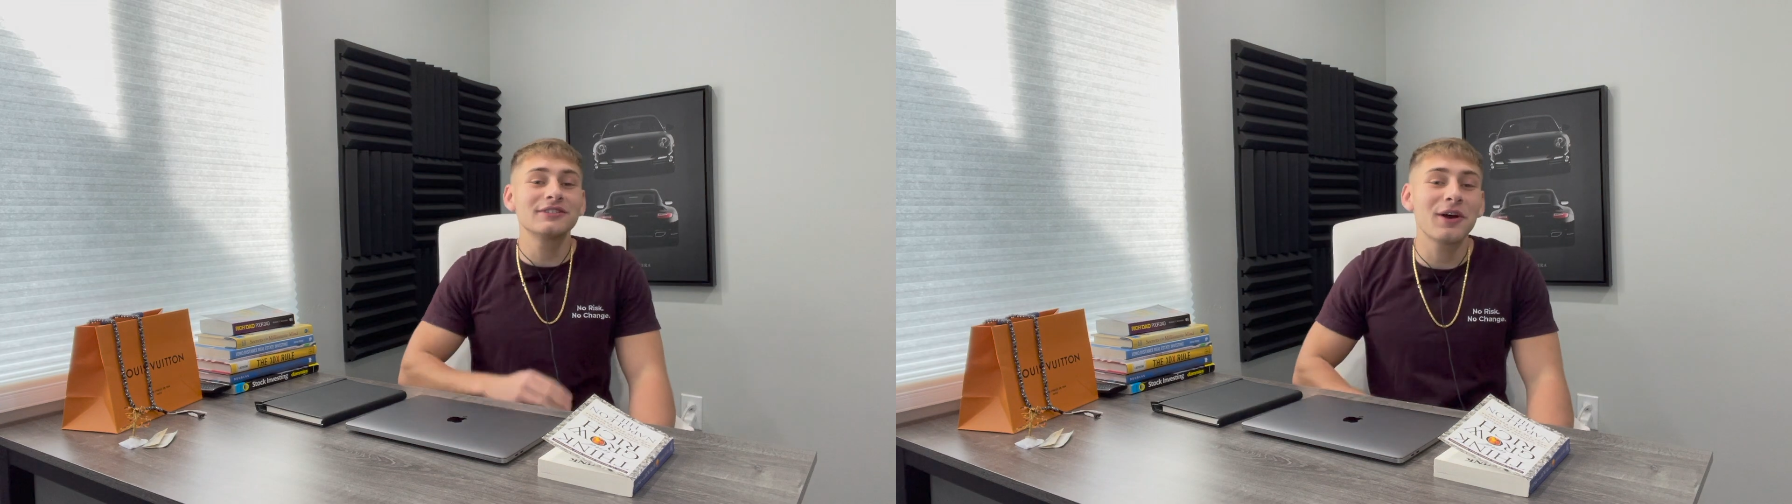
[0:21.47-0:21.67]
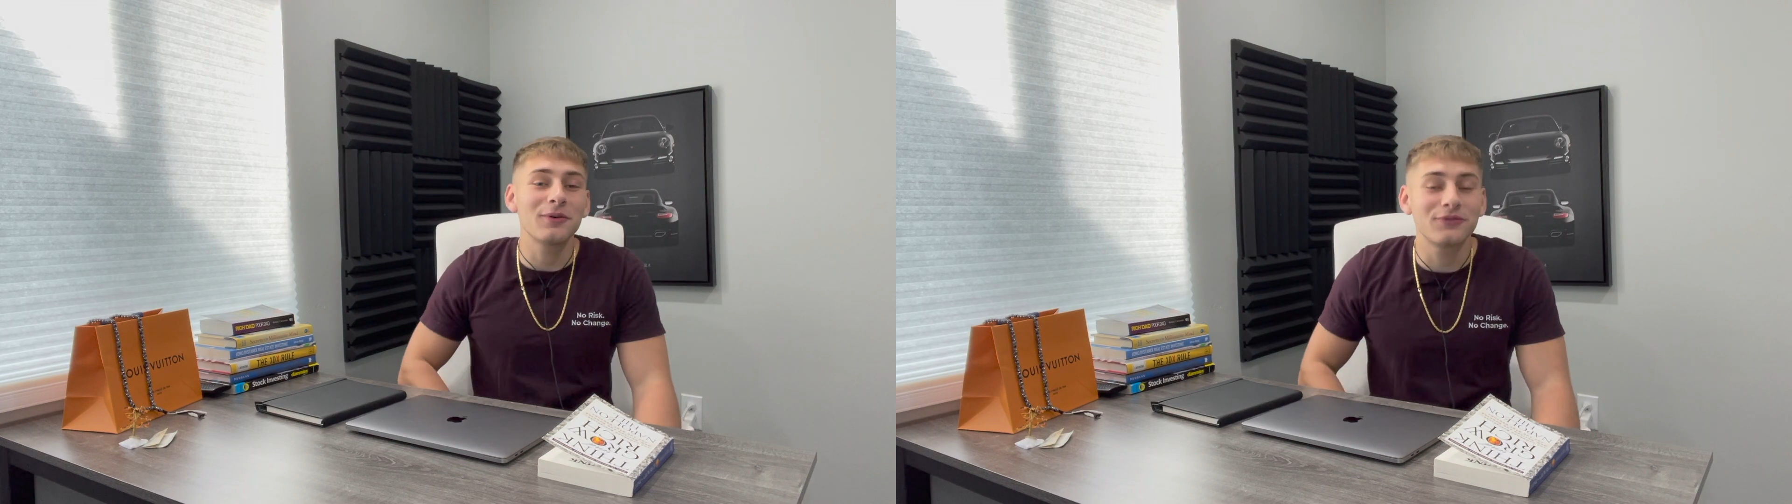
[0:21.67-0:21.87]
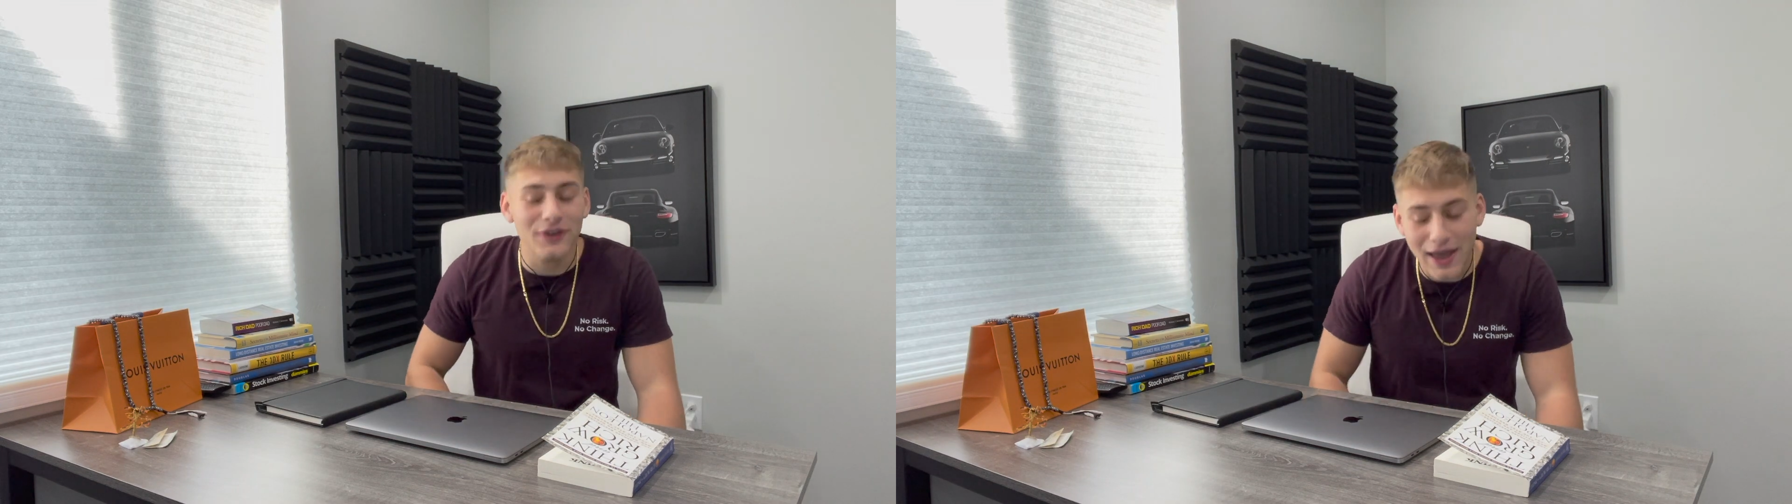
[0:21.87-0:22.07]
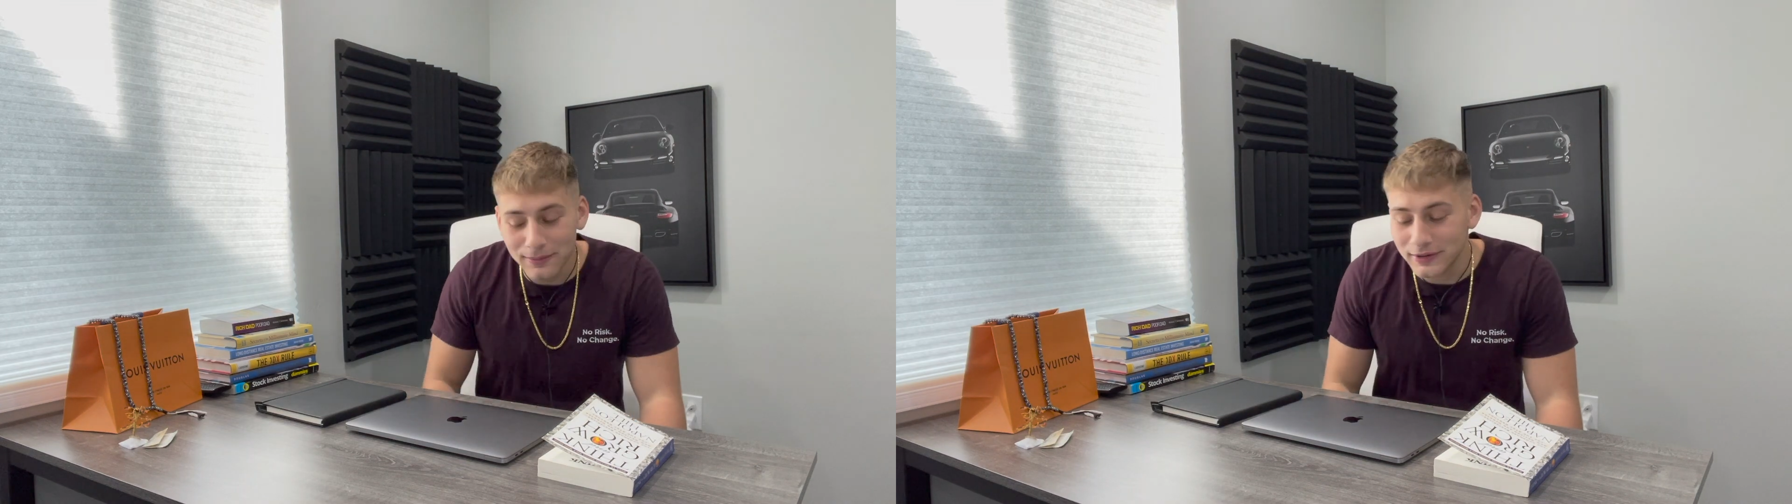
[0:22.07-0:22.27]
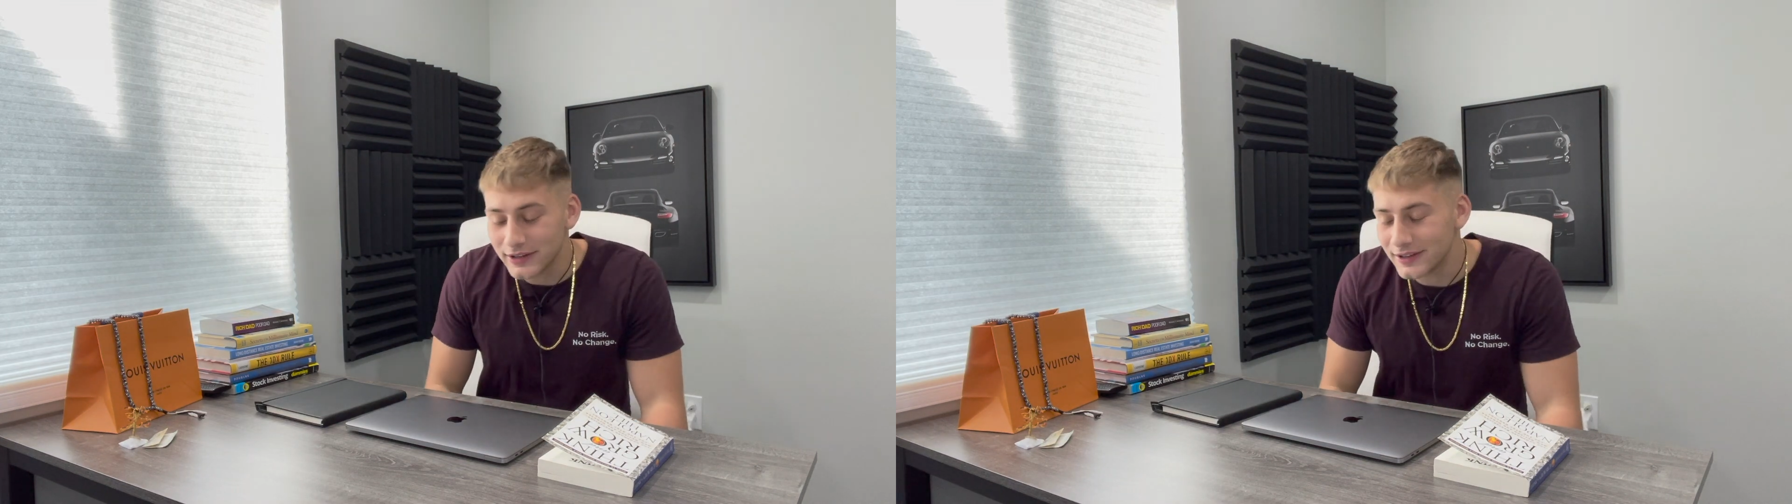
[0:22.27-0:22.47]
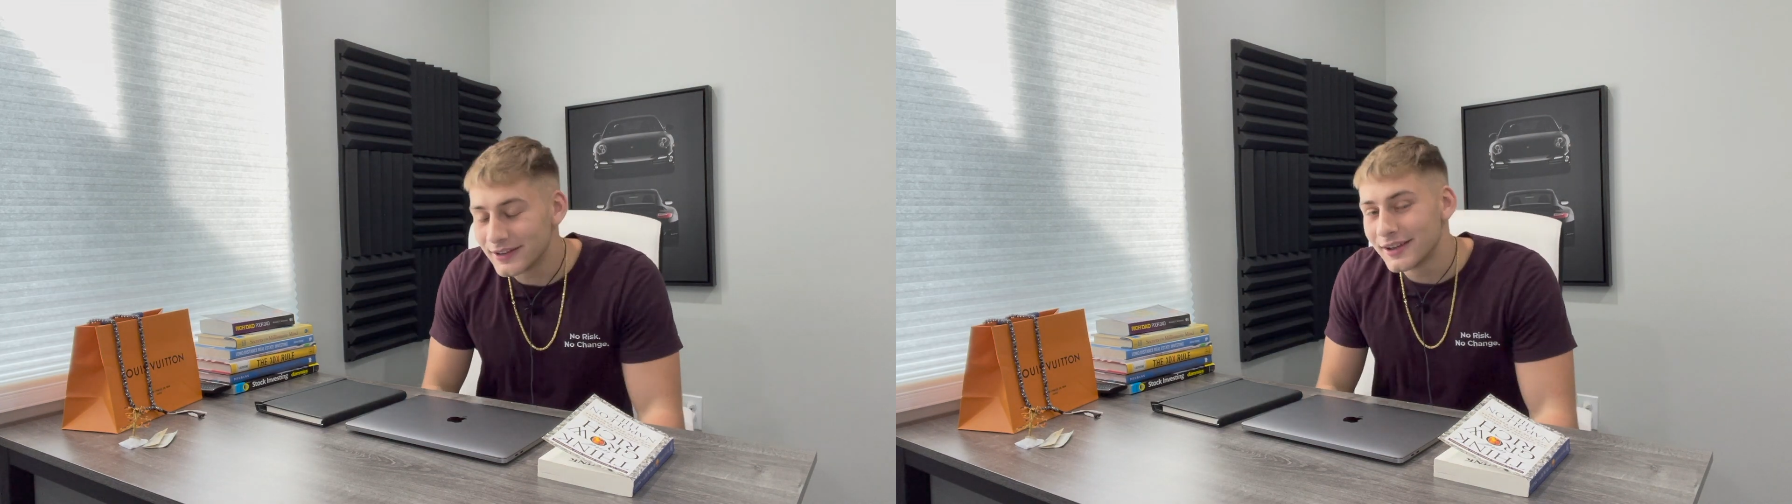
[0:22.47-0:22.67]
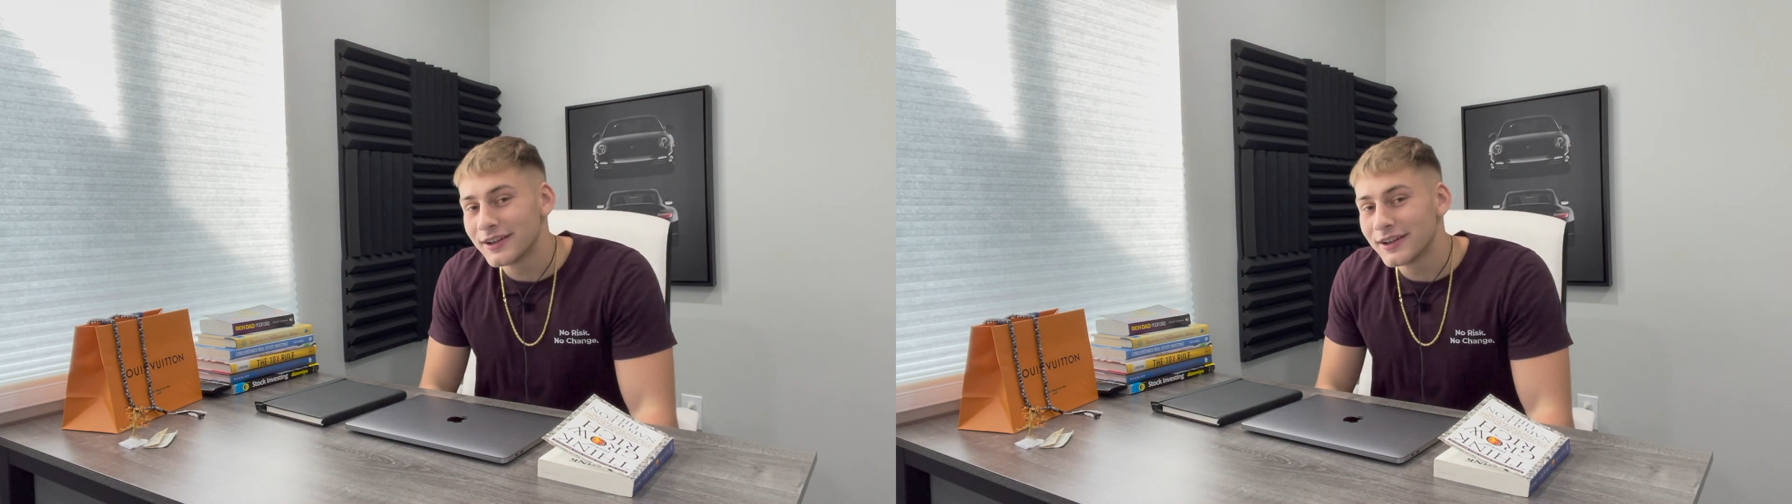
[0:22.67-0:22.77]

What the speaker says: is up, family?